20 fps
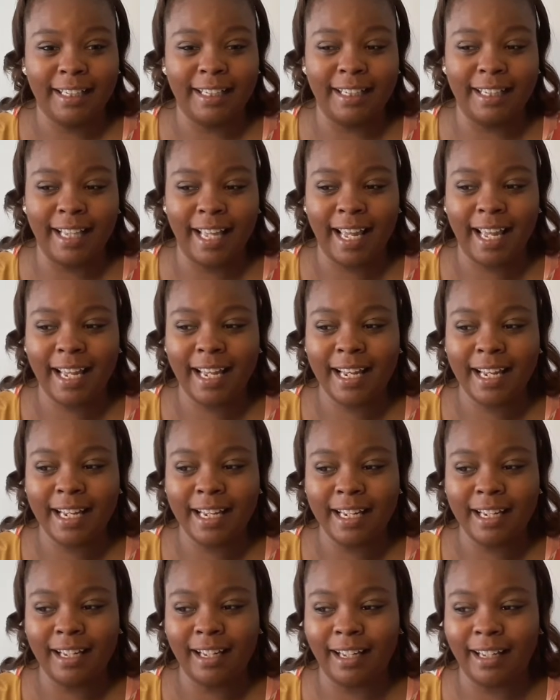
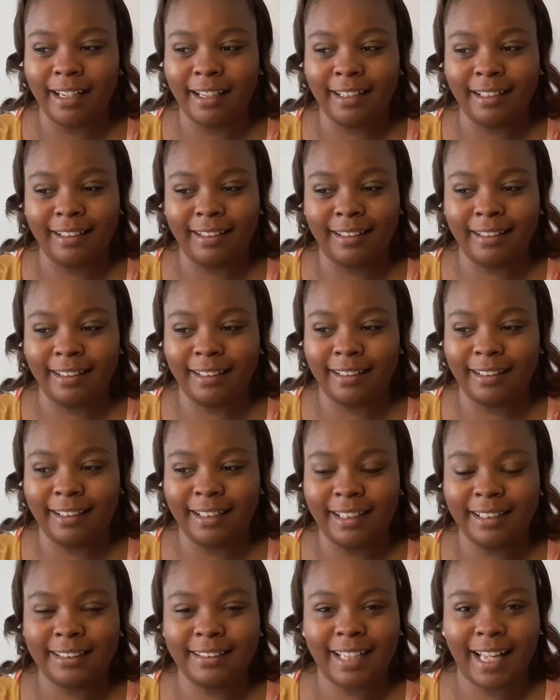they
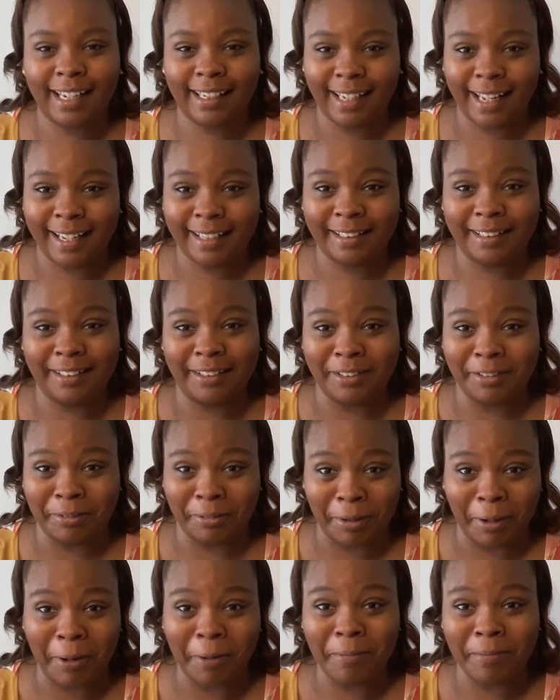it's not like the
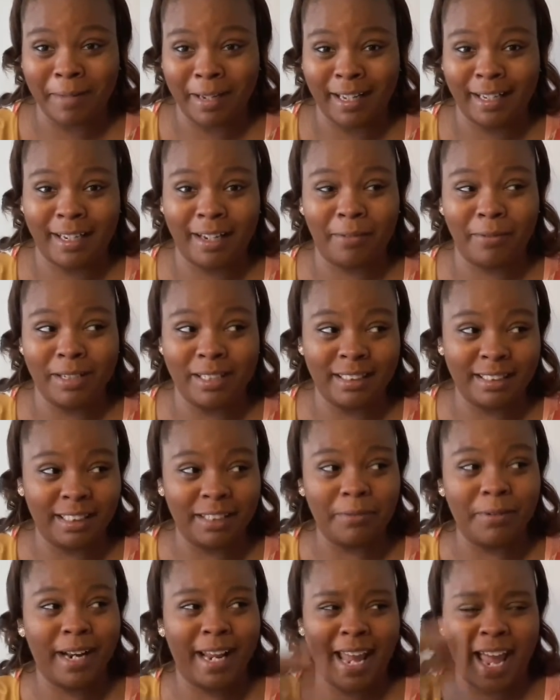grown men that we
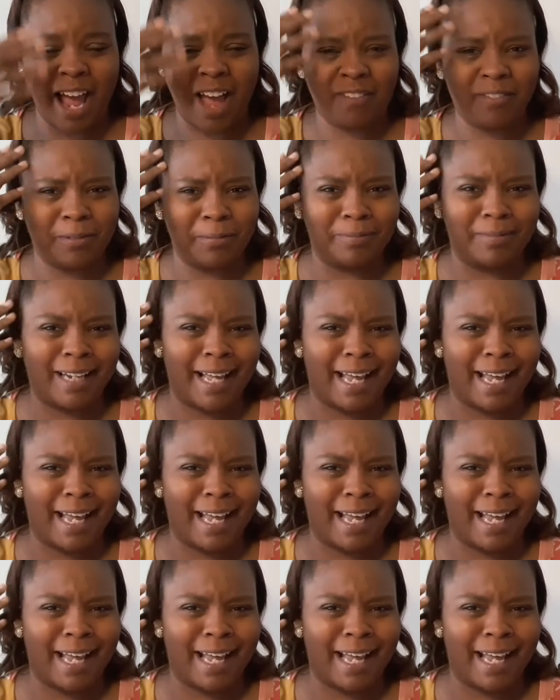see where they have them